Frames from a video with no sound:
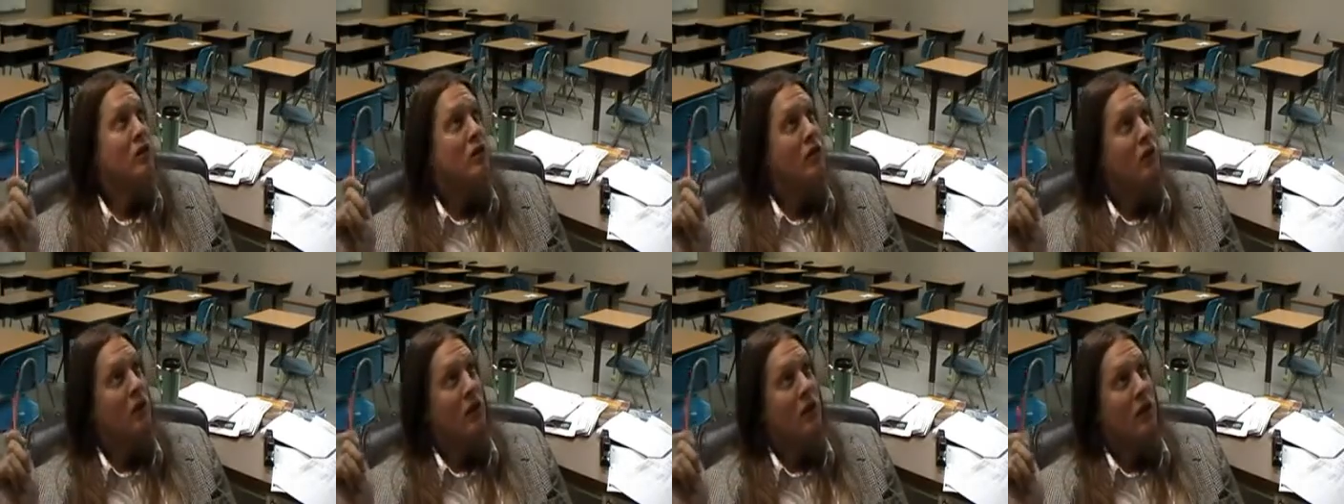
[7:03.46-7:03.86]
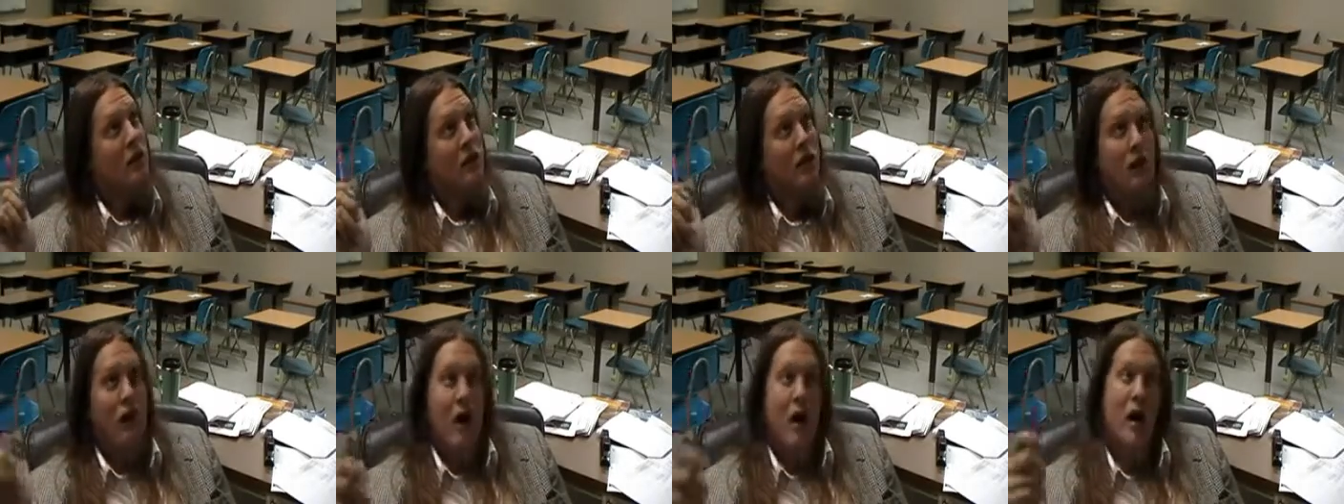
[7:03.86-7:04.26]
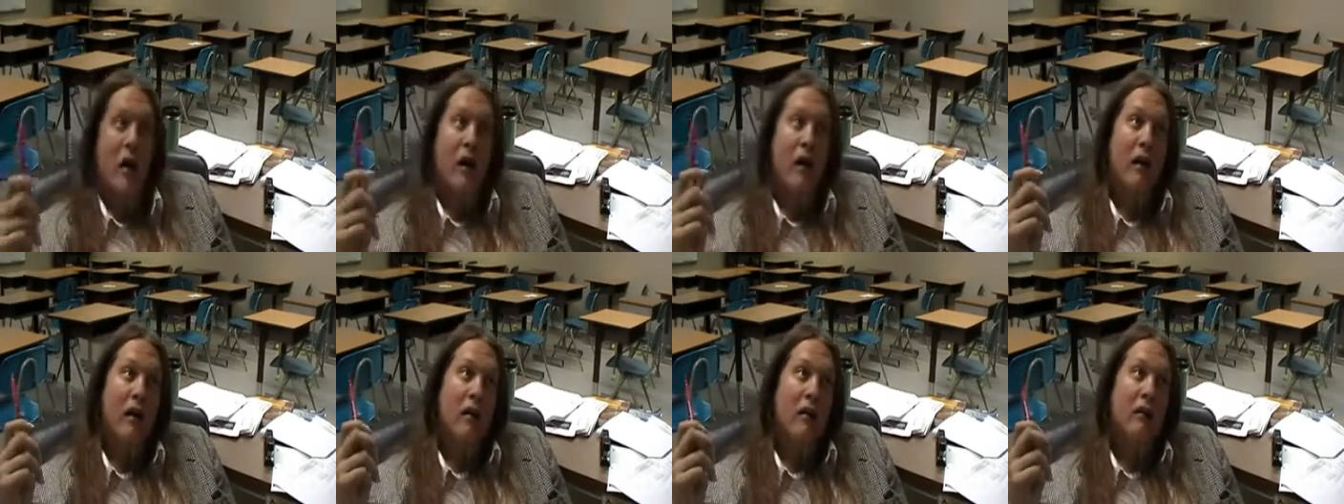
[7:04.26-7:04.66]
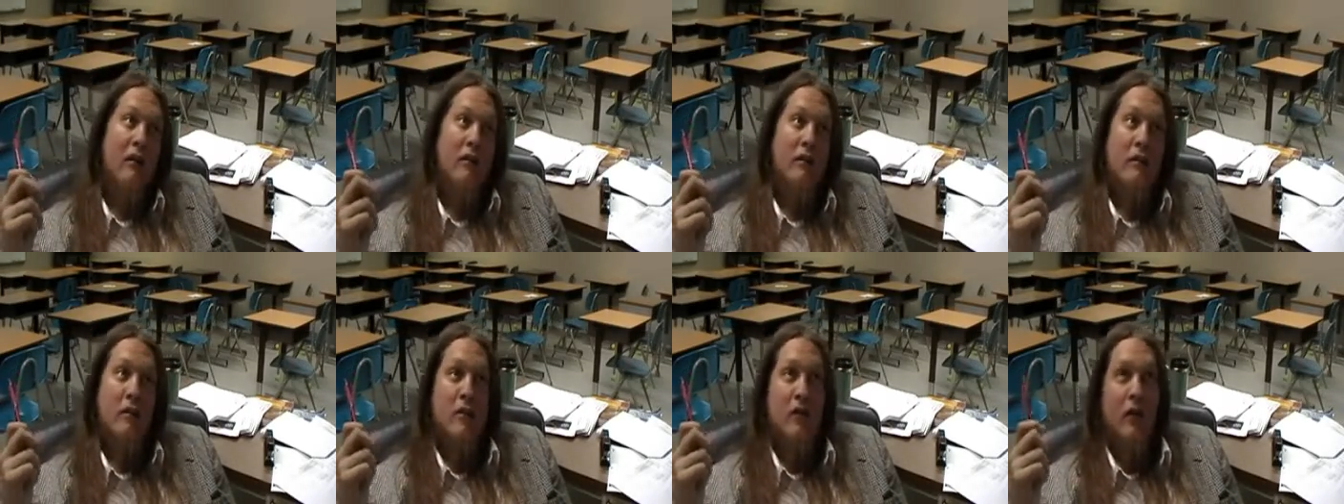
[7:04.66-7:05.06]
29,
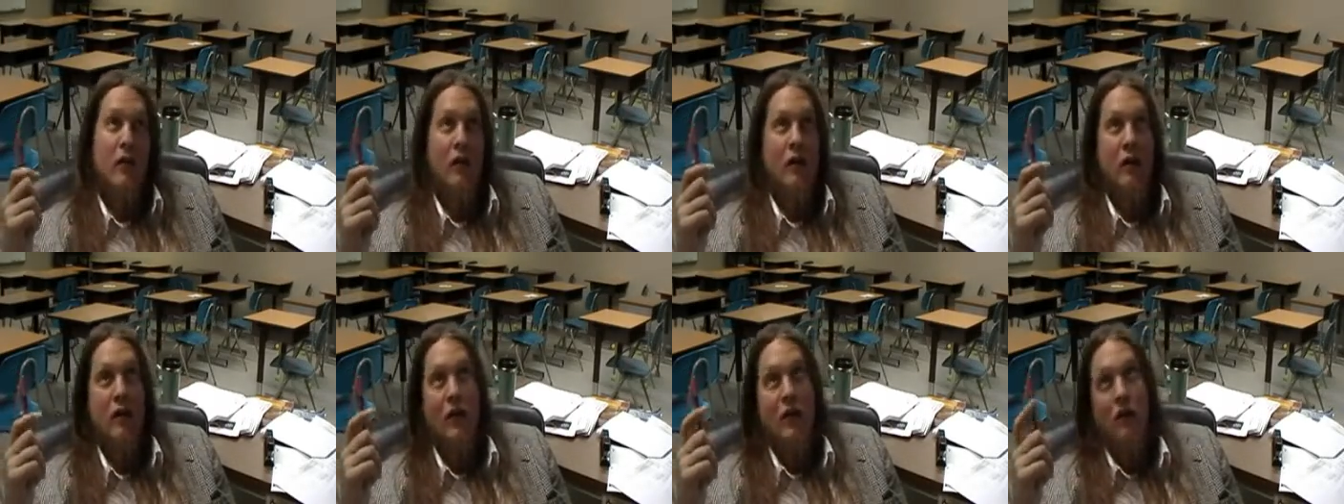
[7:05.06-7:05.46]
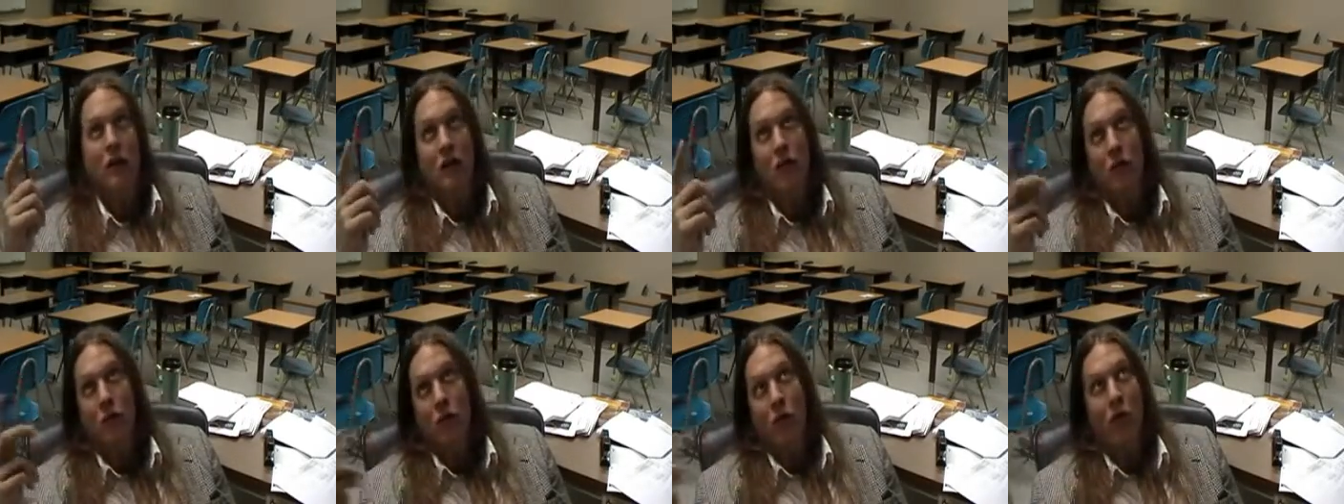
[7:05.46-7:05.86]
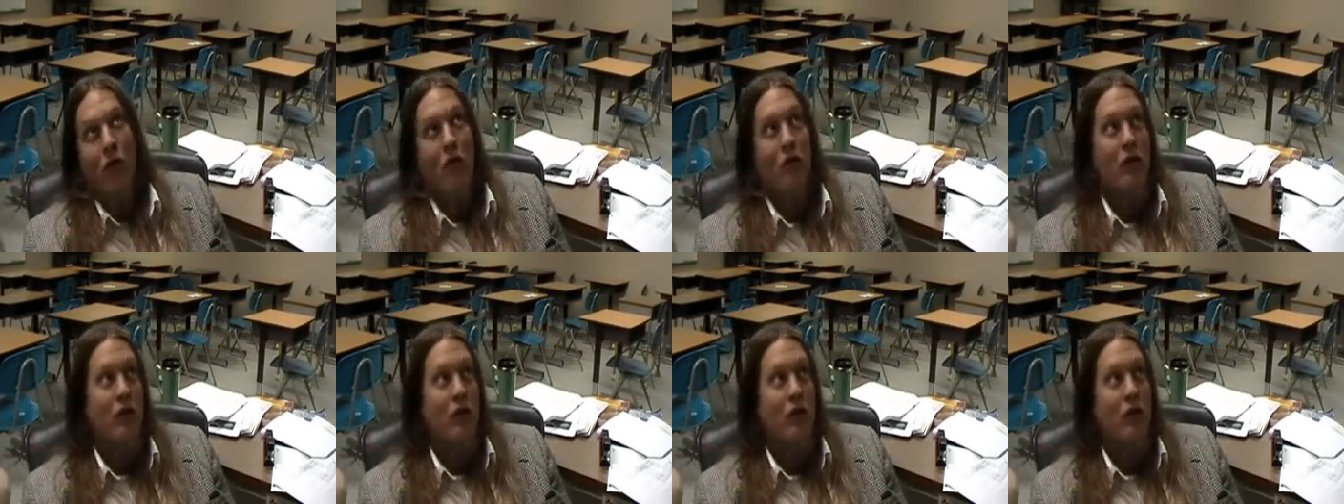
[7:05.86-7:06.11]
31,